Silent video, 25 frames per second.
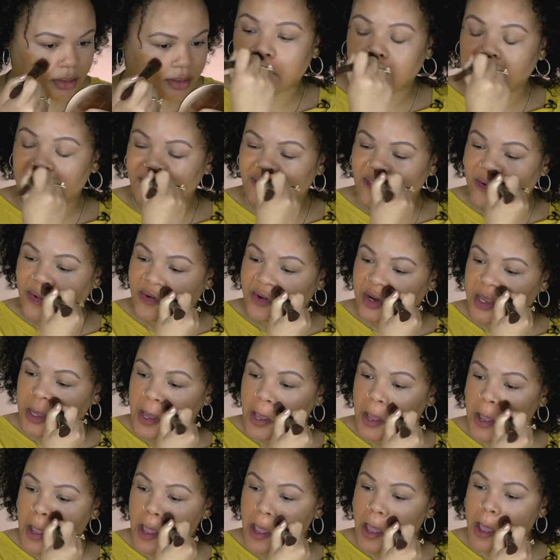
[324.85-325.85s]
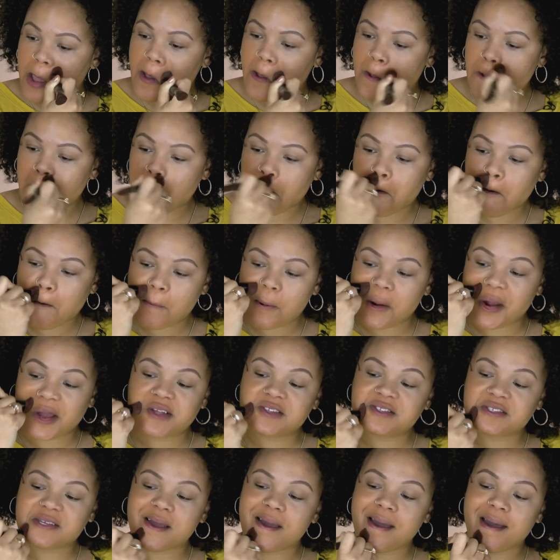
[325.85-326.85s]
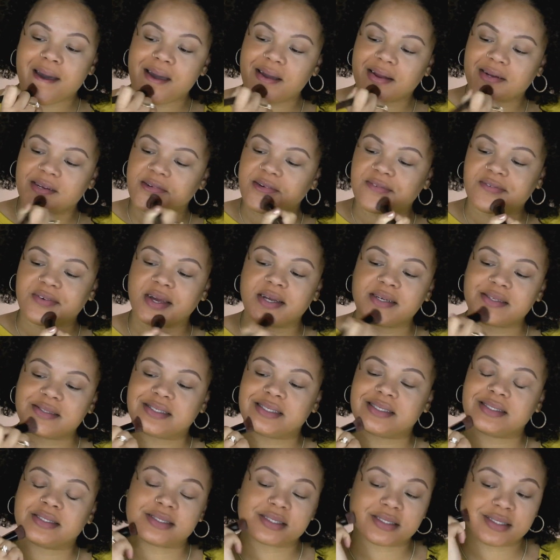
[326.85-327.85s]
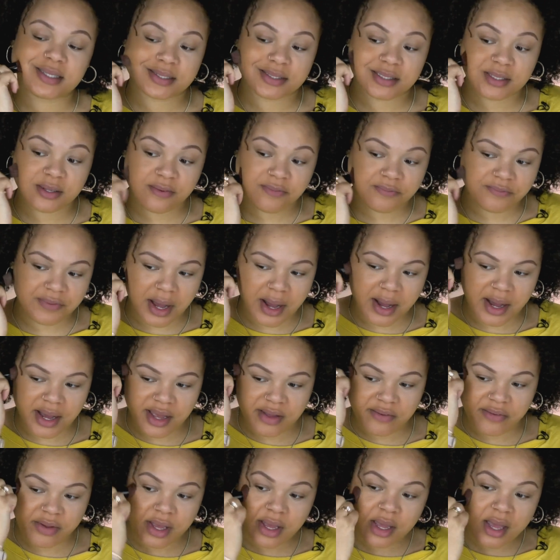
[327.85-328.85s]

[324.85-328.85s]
The Voting Rights Act of 1965.